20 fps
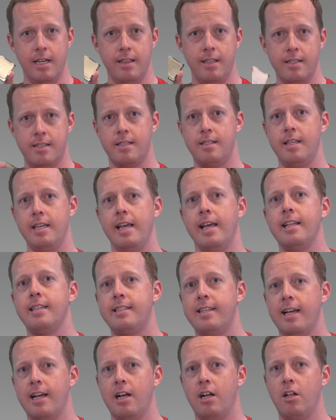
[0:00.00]
This is the
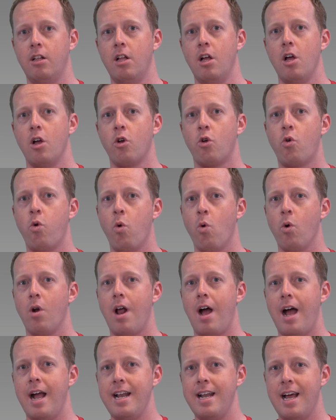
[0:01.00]
Intel
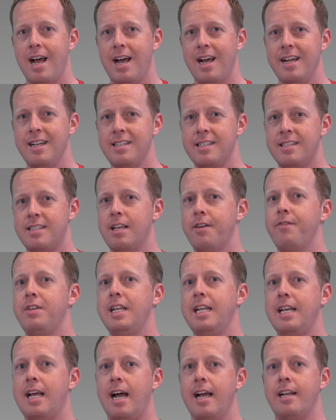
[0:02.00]
Core i nine
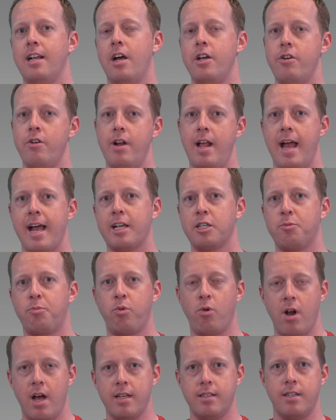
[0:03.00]
seventy-nine hundred X
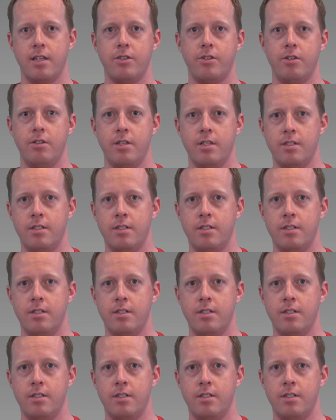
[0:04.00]
processor.